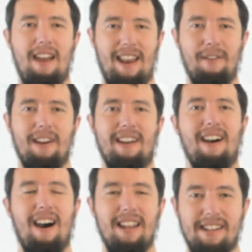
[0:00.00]
Anyway,
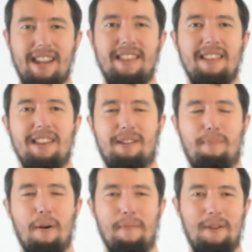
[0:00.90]
I said that this
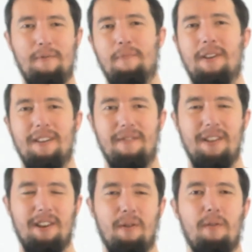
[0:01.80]
probably would be a
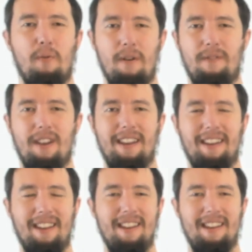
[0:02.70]
video of
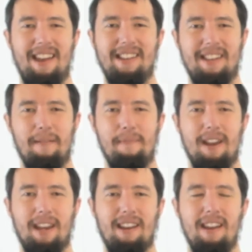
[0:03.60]
waffling, and it ends up
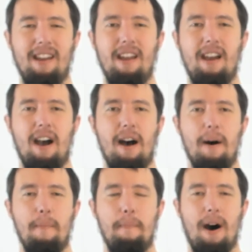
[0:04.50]
being,
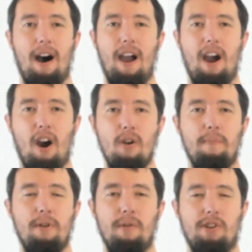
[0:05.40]
but I
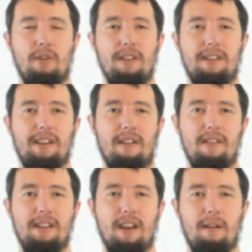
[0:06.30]
hope you enjoy this
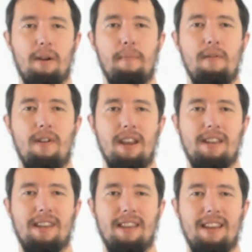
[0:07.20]
series. I'm going to be
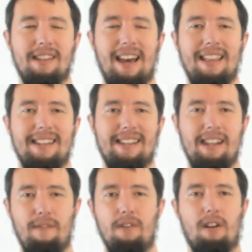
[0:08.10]
releasing these at
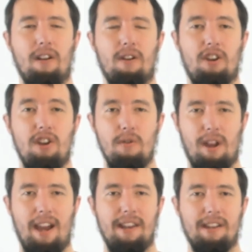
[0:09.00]
7 o'clock
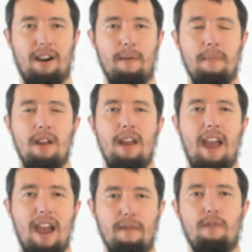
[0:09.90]
UK time
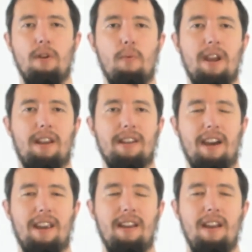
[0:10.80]
every
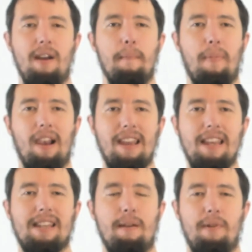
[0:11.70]
weekday.
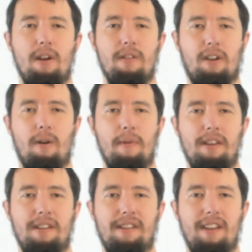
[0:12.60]
Please let me know in the
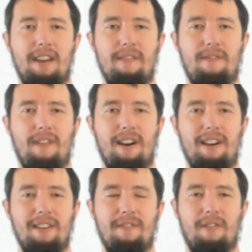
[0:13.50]
comments if
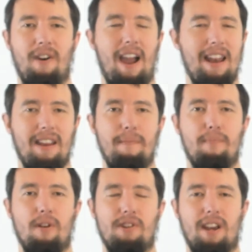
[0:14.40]
you've got any
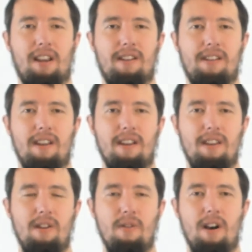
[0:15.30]
projects that
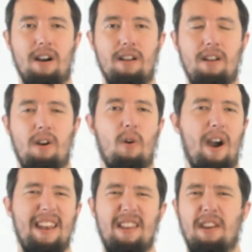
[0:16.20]
you or
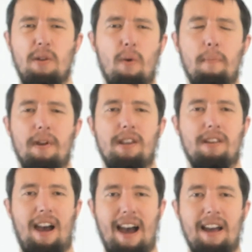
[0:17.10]
anything you want me
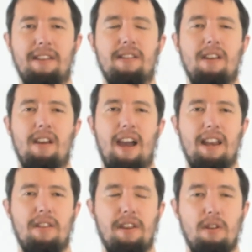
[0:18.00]
to add,
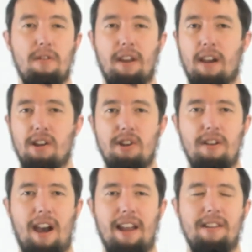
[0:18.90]
anything you think I should
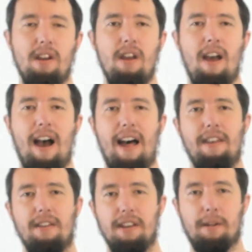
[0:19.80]
add,
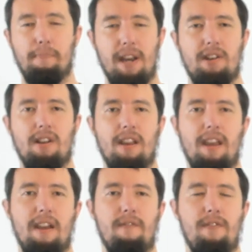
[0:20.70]
and
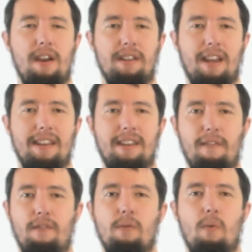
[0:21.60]
especially if there's a
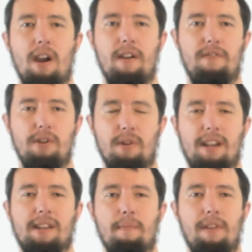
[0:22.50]
different way of doing
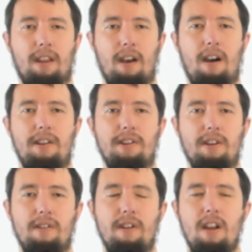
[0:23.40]
something that I
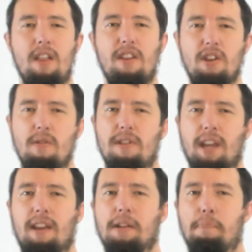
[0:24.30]
do that you
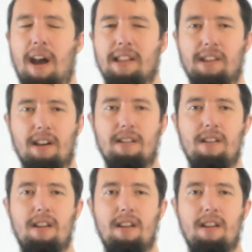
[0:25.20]
think is better,